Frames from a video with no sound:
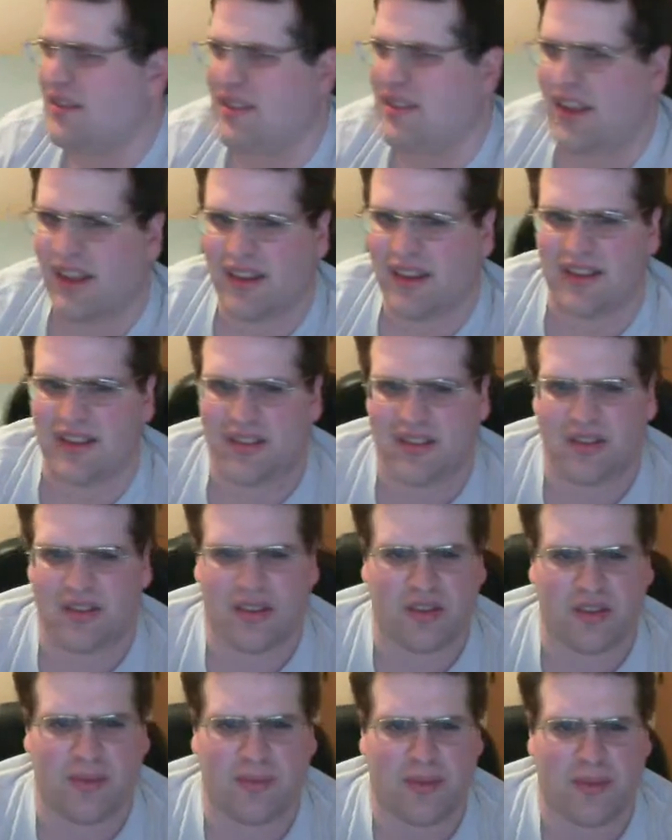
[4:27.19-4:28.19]
That
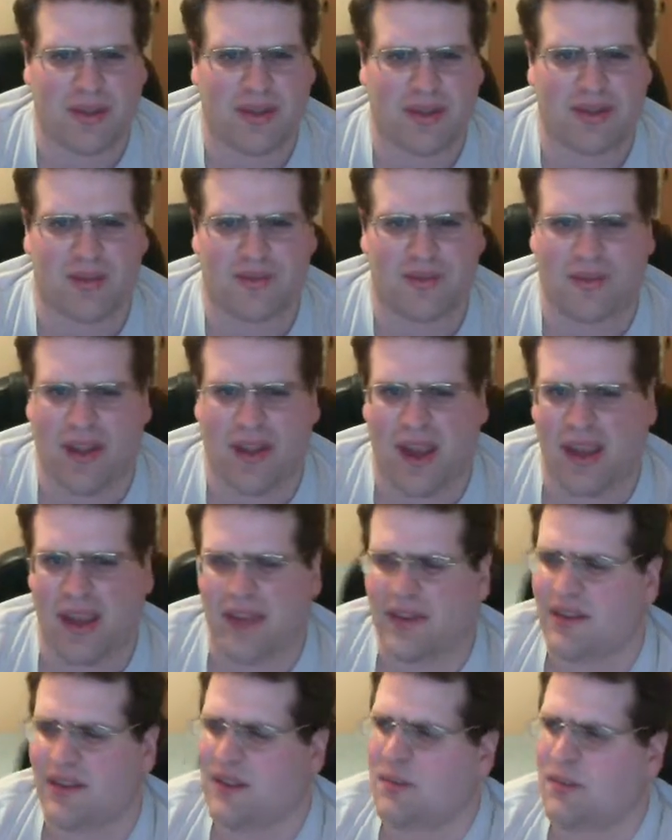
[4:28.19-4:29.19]
doesn't mean you're
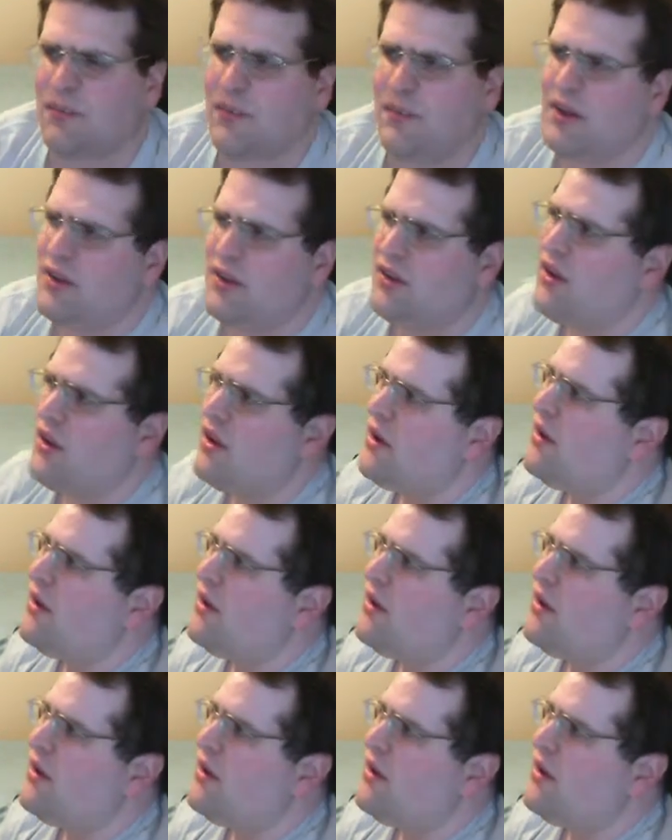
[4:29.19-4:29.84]
fat. It means